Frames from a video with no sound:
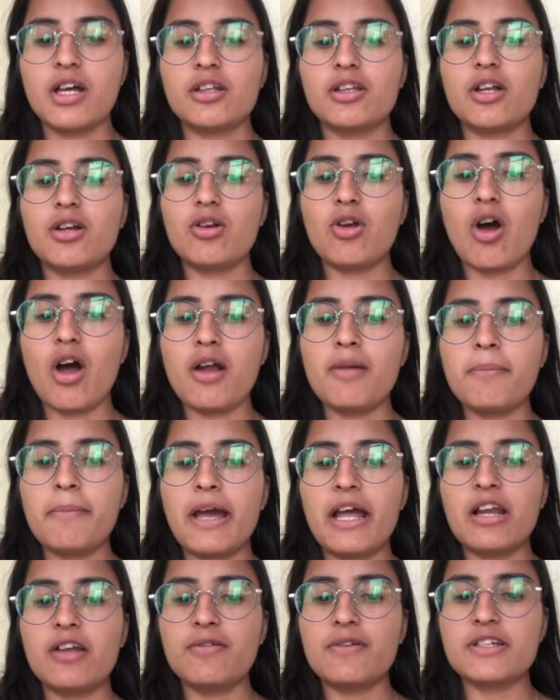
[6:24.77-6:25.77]
The
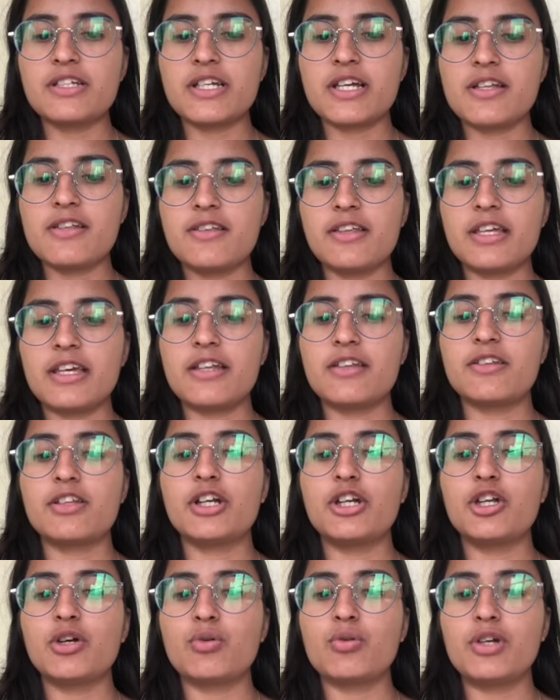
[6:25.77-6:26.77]
non-maleficence is
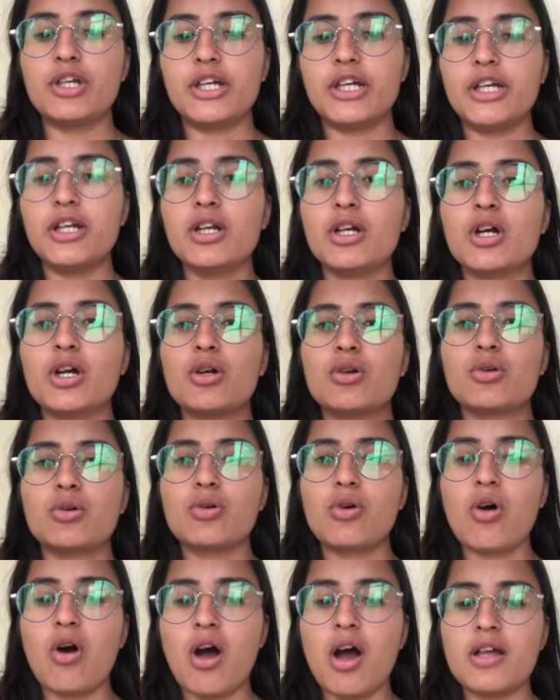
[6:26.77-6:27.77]
the duty to
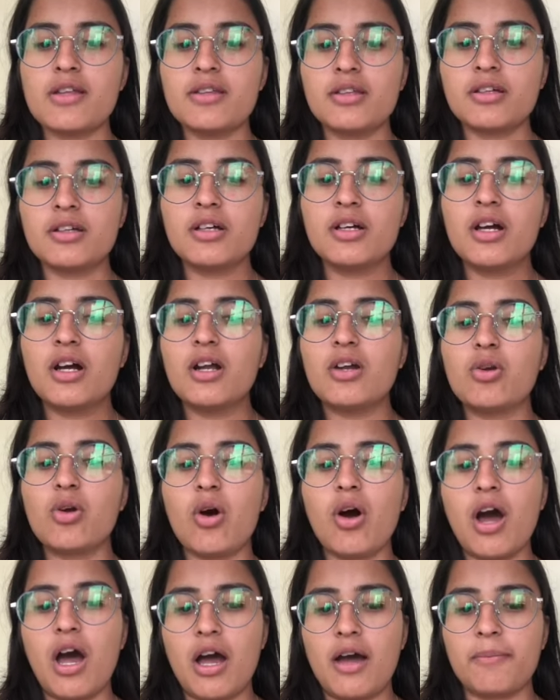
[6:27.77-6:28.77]
cause no
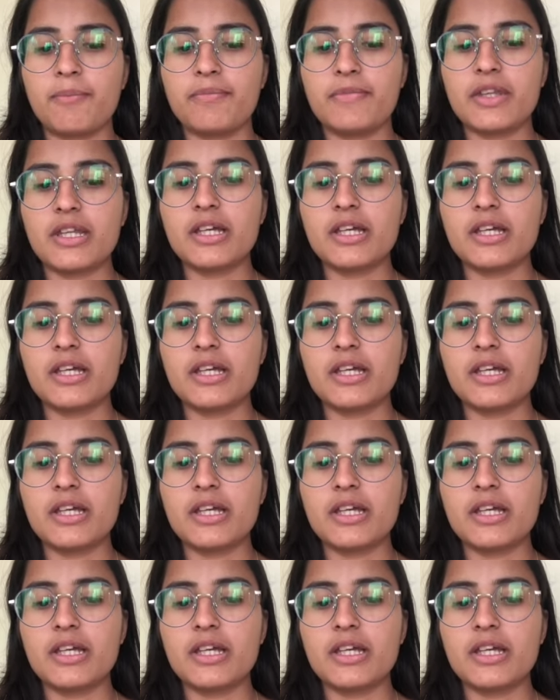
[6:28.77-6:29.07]
harm.